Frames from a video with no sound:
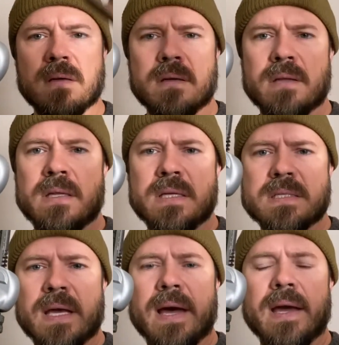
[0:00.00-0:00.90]
than this
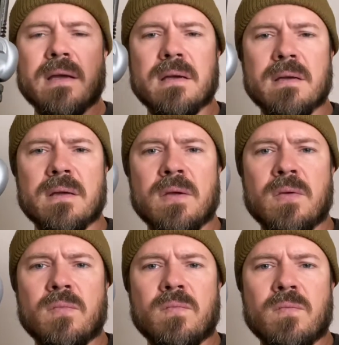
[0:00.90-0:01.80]
guy.
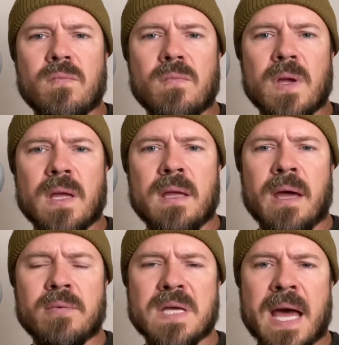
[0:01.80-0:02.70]

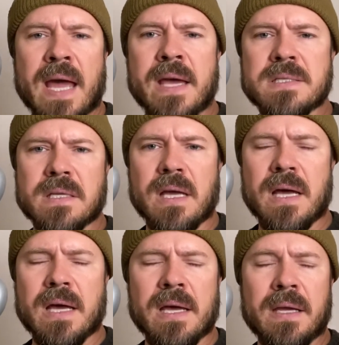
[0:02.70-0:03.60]
I asked the
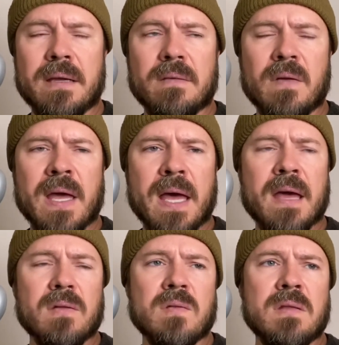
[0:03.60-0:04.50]
guy
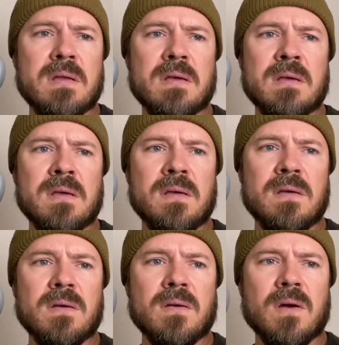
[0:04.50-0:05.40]
at the
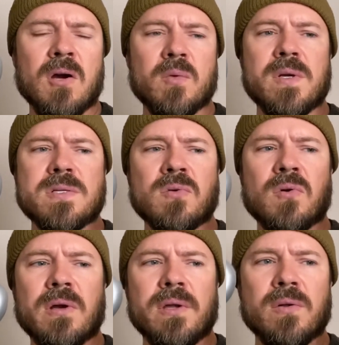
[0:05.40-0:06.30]
hardware
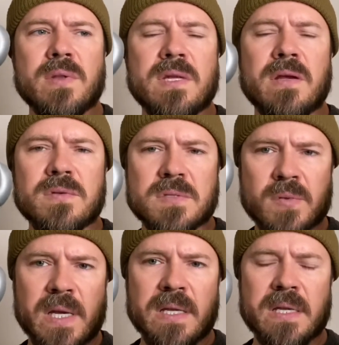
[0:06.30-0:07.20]
store, the difference
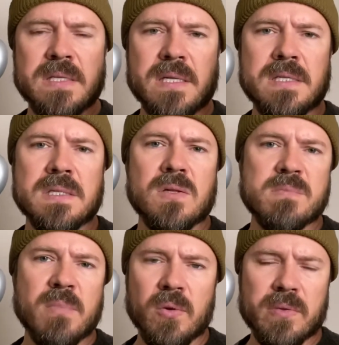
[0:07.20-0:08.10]
between, he said he sells
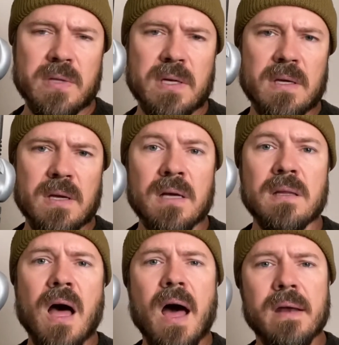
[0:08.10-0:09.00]
both, a
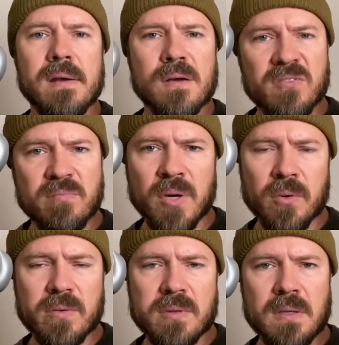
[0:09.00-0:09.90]
lot of
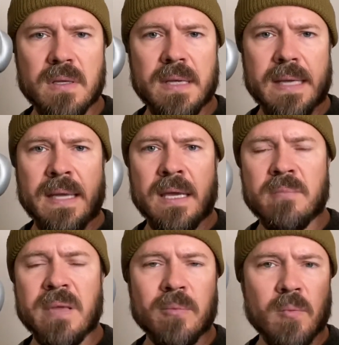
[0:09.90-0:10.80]
both.
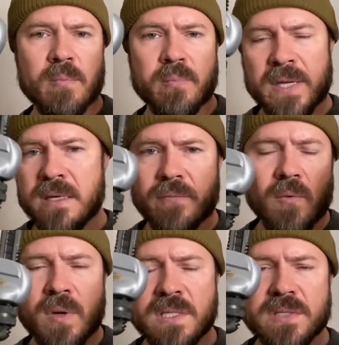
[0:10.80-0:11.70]
And people get different
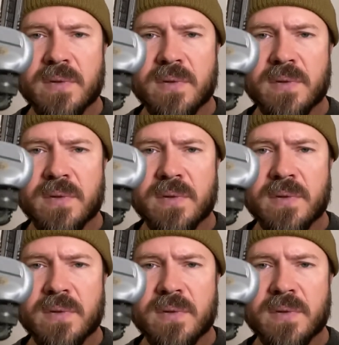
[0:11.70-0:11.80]
ones for